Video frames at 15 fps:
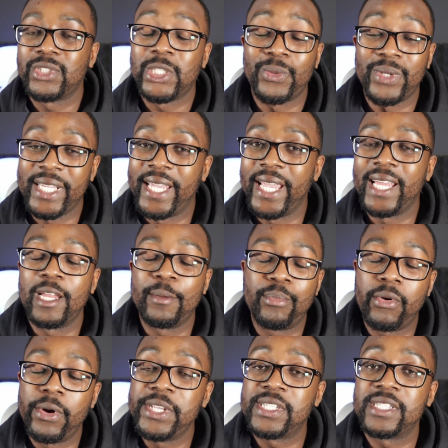So again,
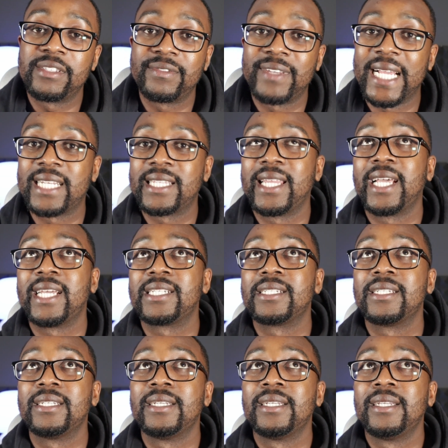it points to the fact
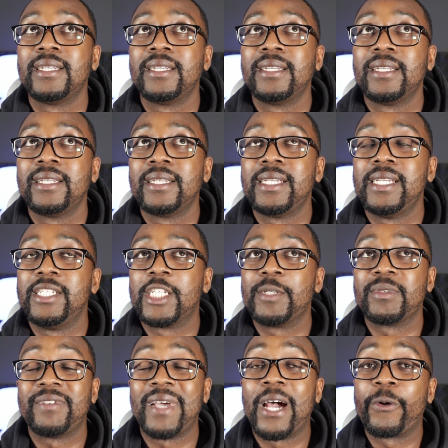that in
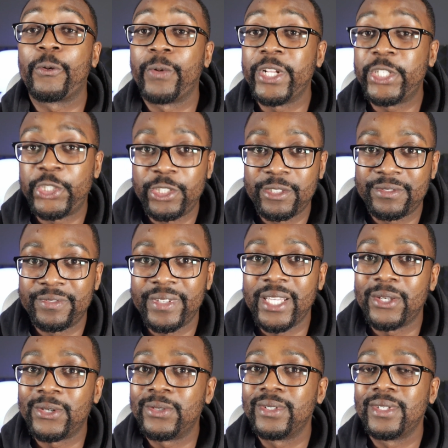terms of how rich you
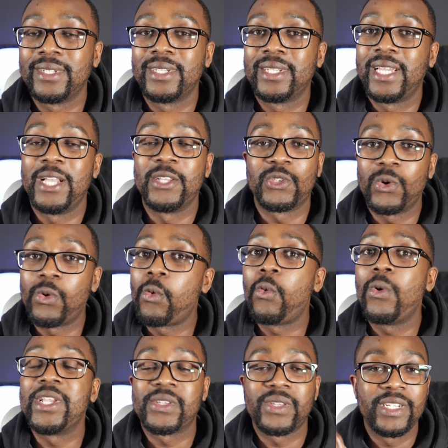feel, it's
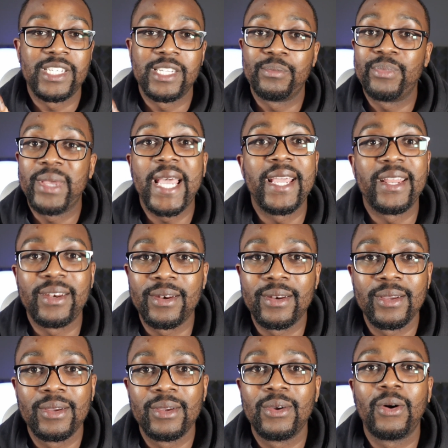always going to depend
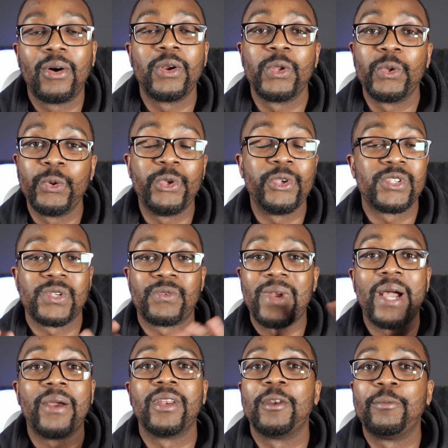on who you're
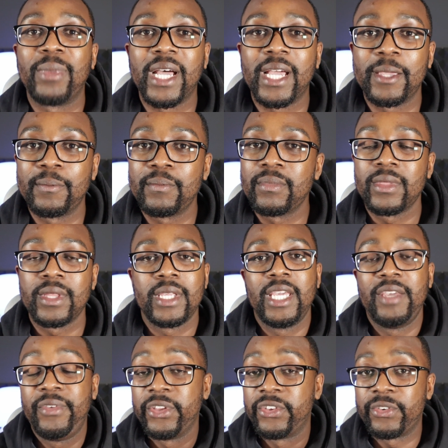surrounded by.
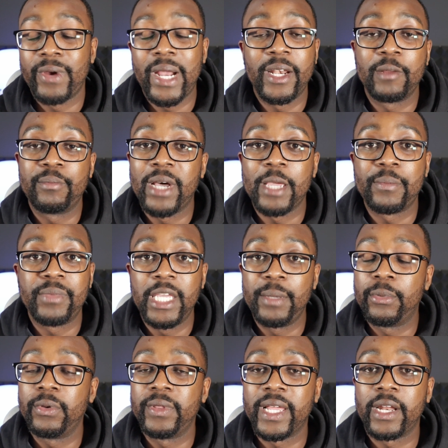If you're surrounded by
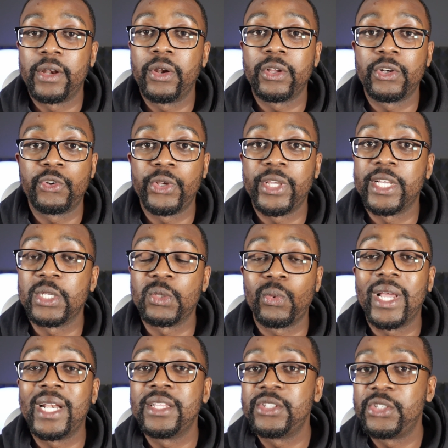people that are not doing as
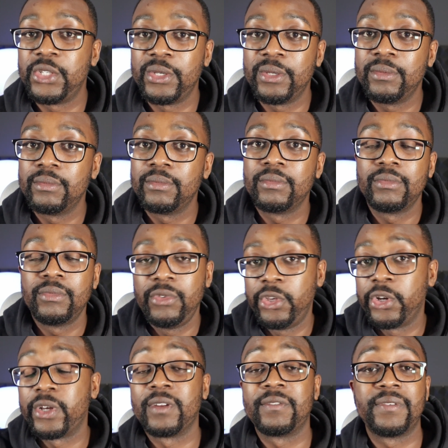well as you,
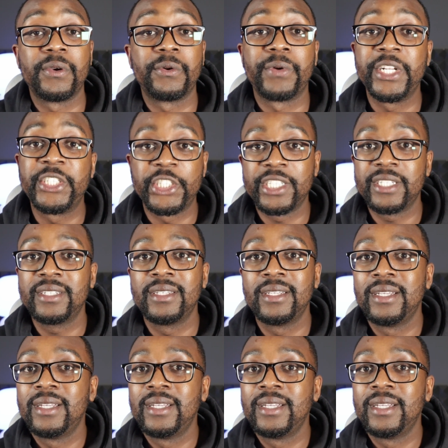you're going to feel richer.